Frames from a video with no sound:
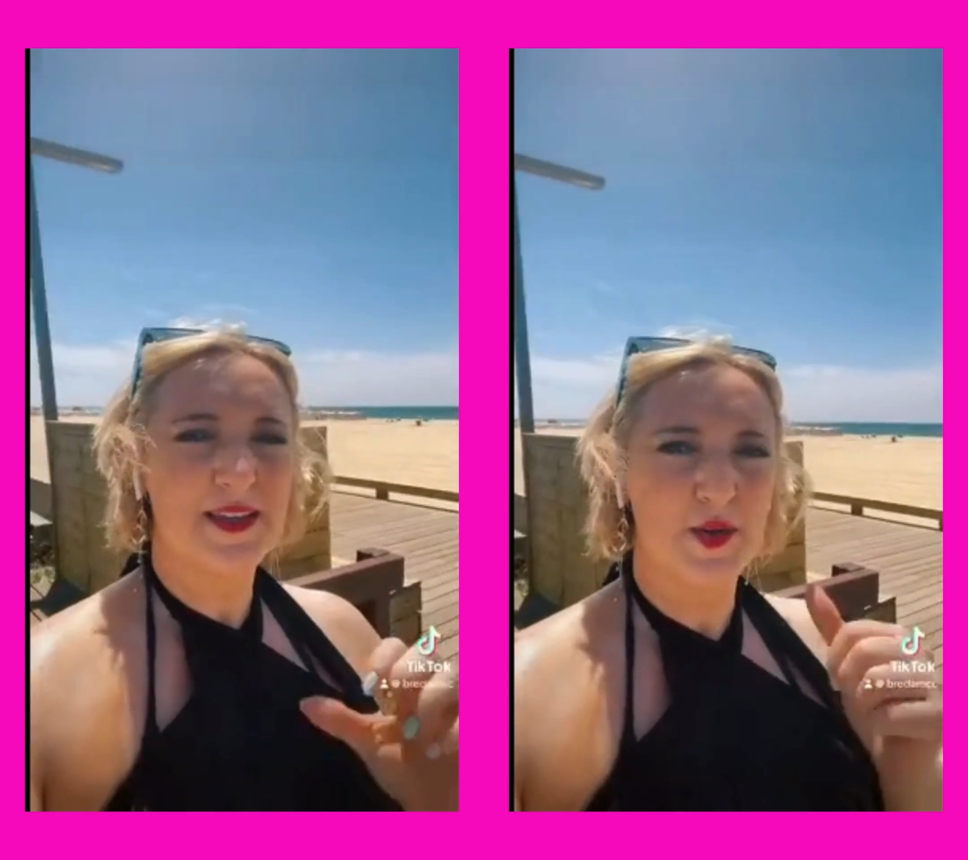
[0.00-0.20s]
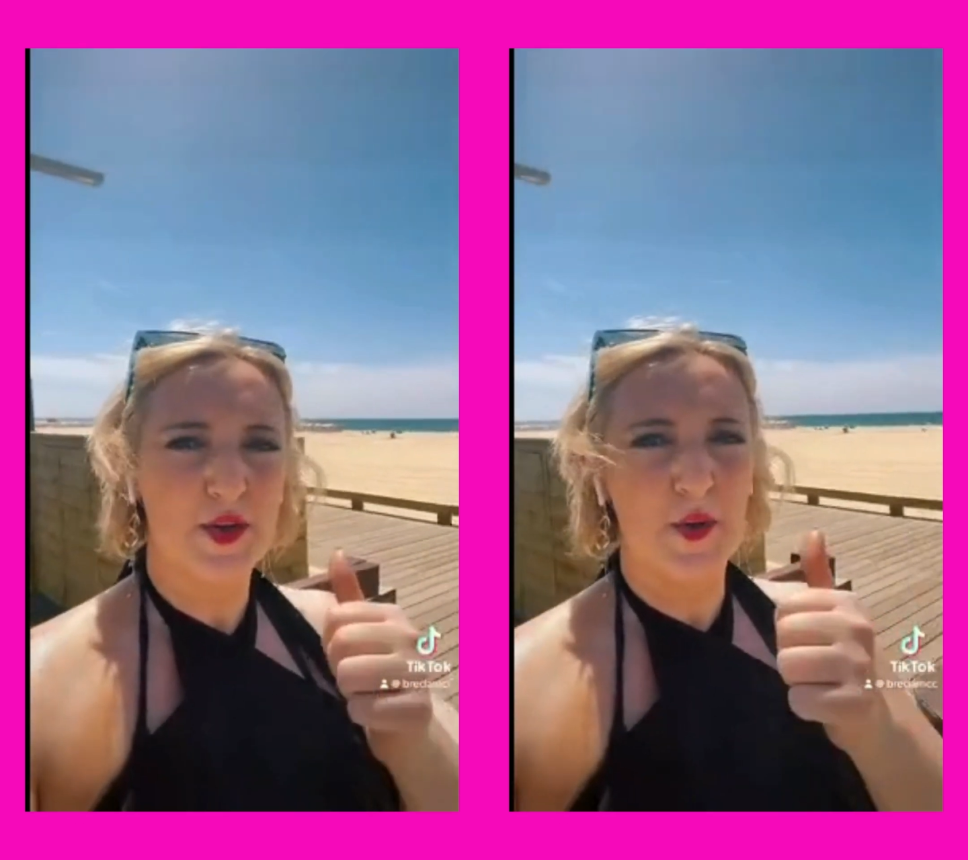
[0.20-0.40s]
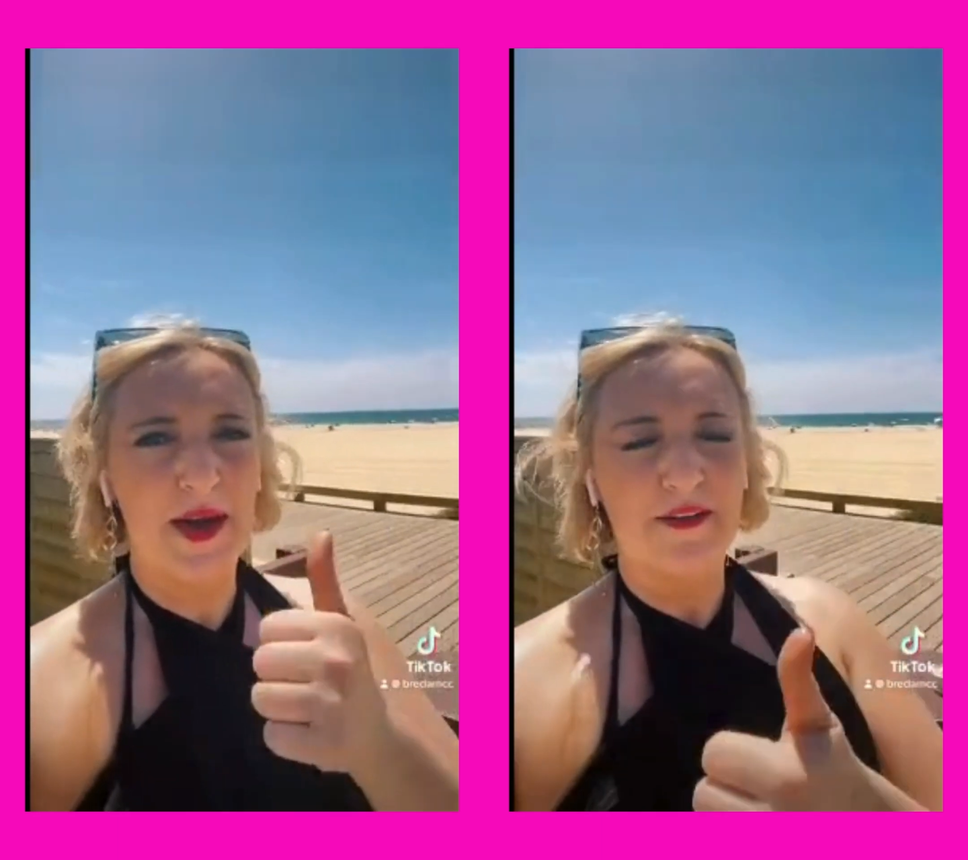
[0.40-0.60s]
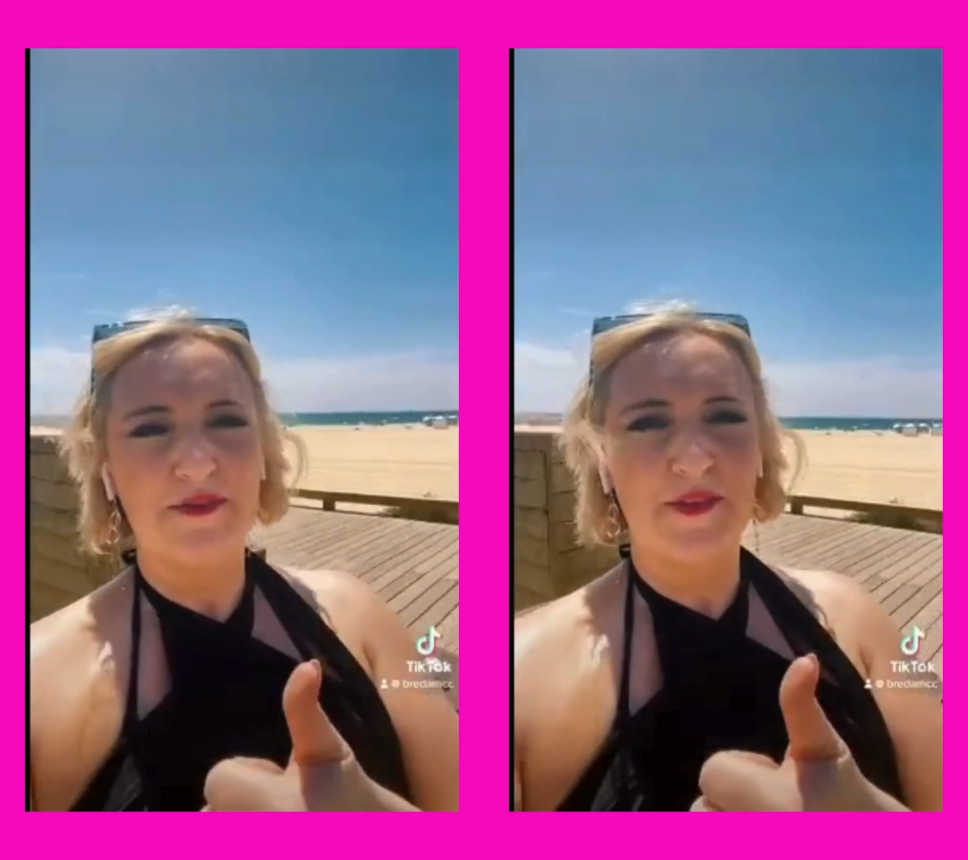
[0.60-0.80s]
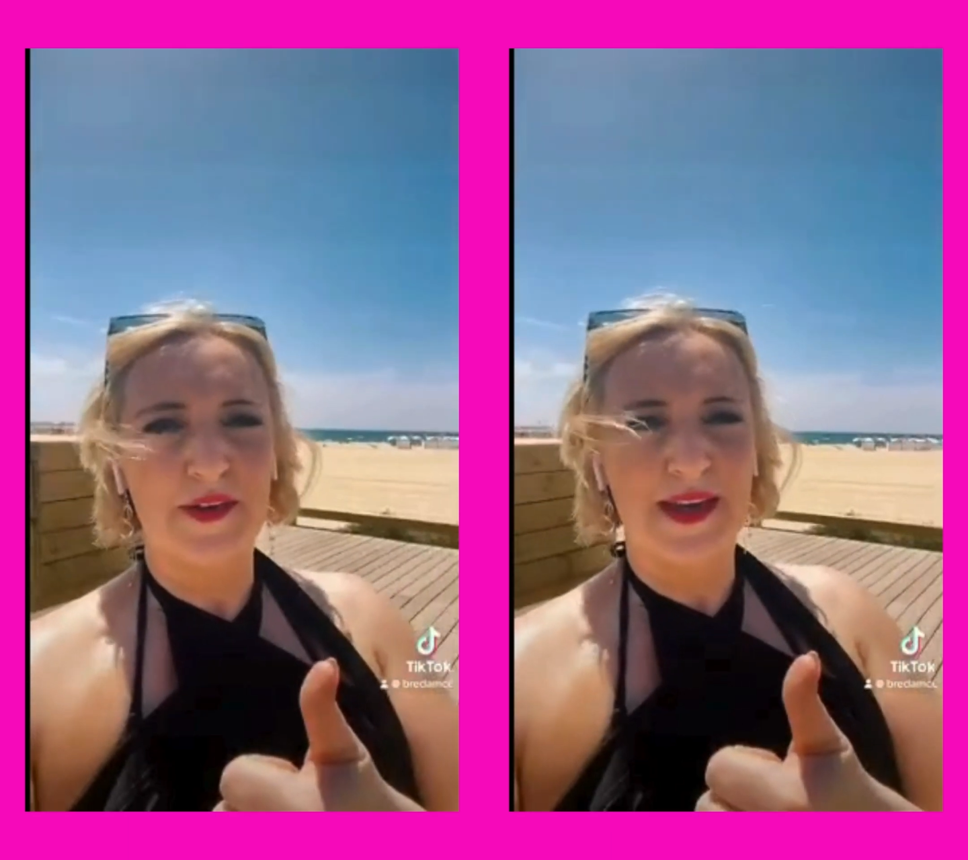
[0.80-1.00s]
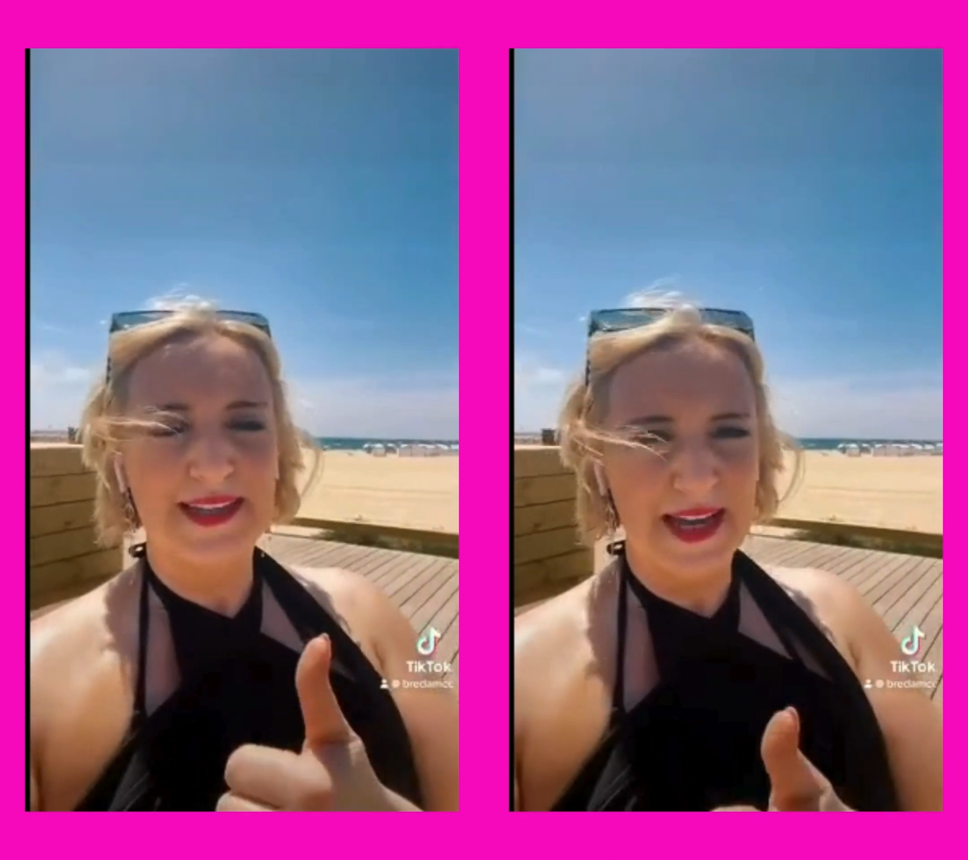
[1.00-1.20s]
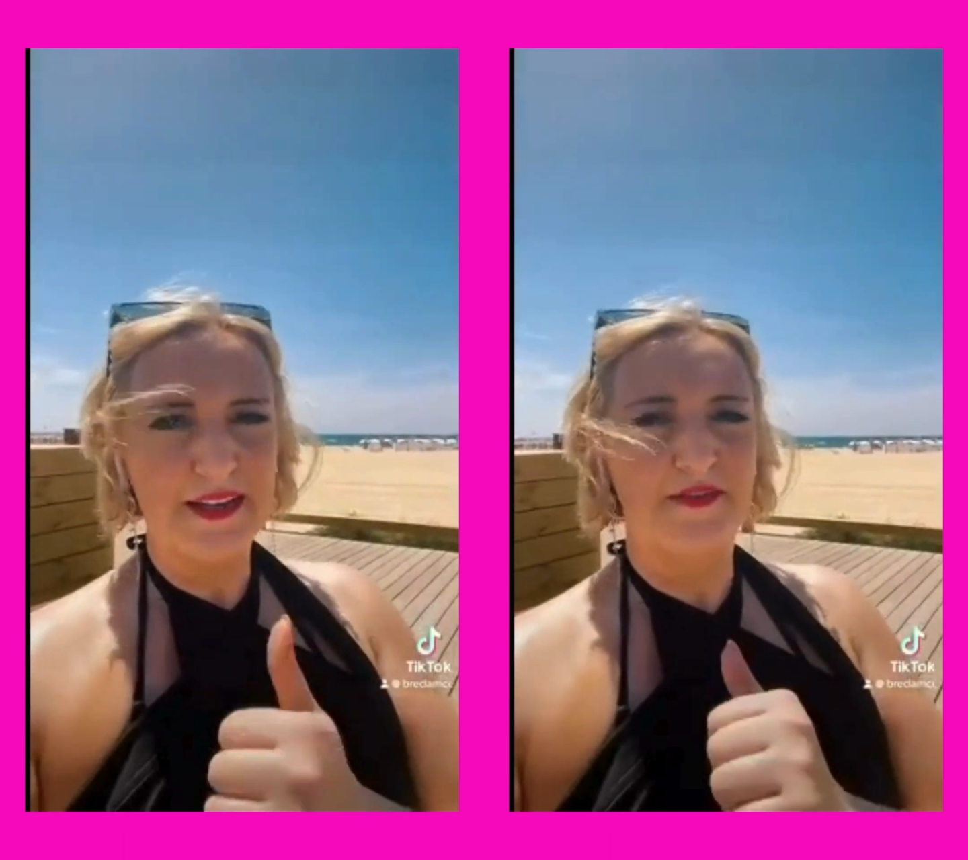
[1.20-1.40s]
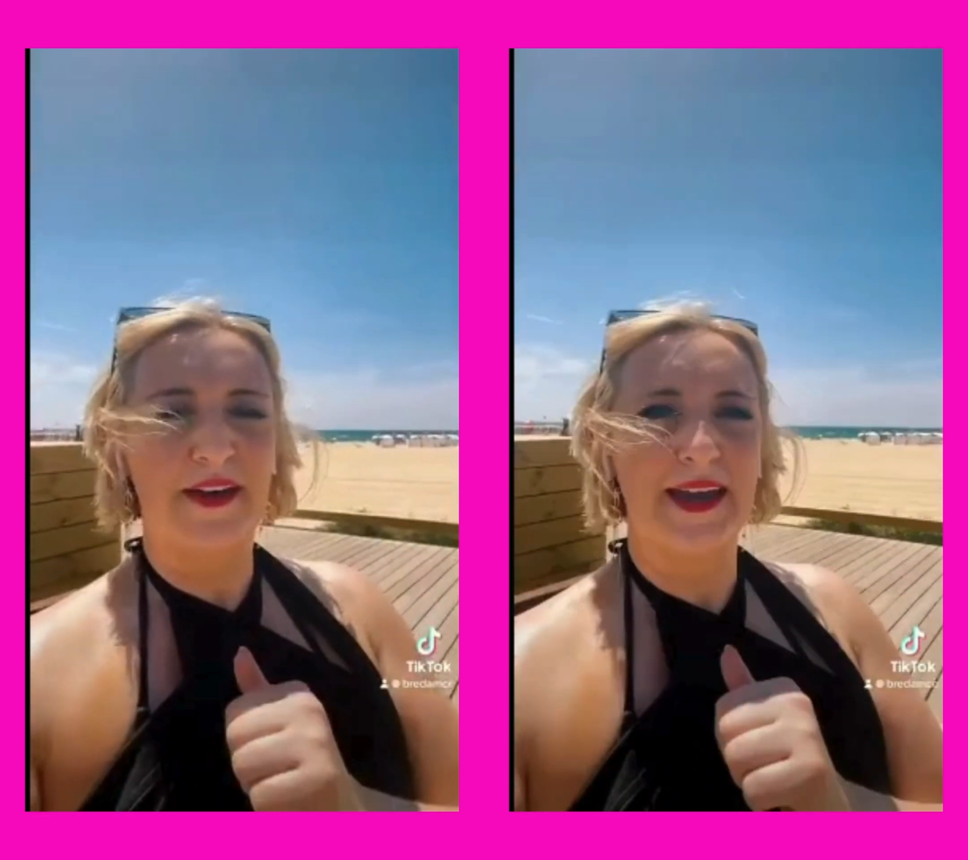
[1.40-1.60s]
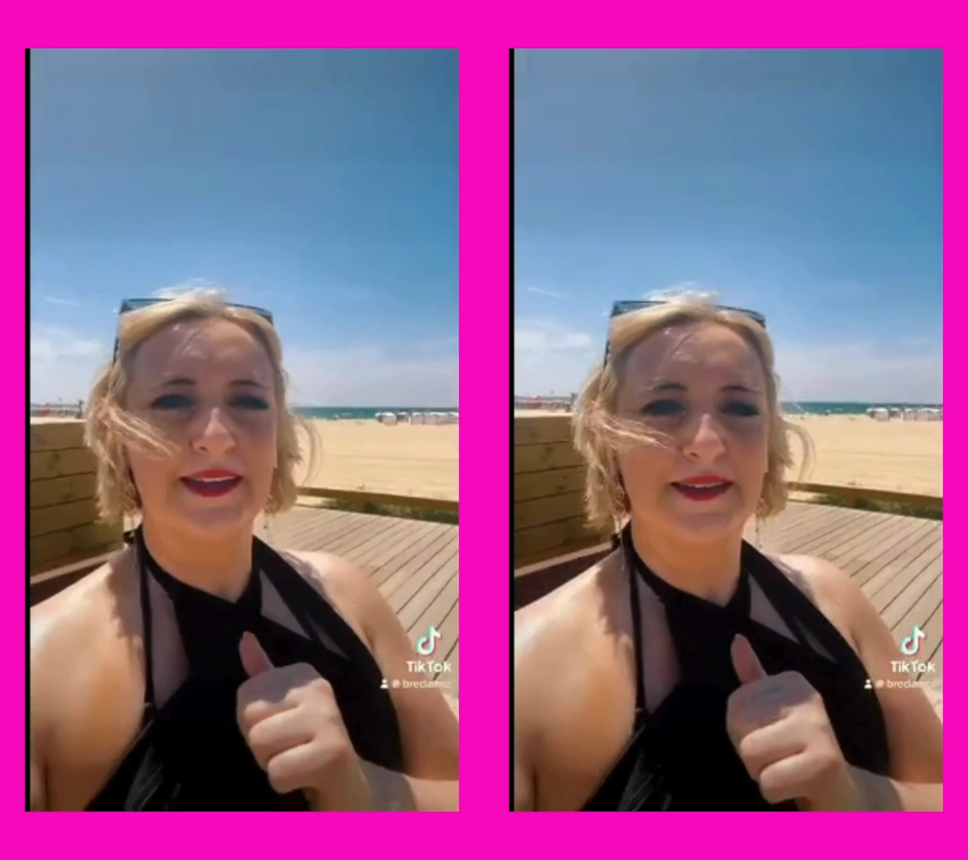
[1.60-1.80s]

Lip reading: So you have identified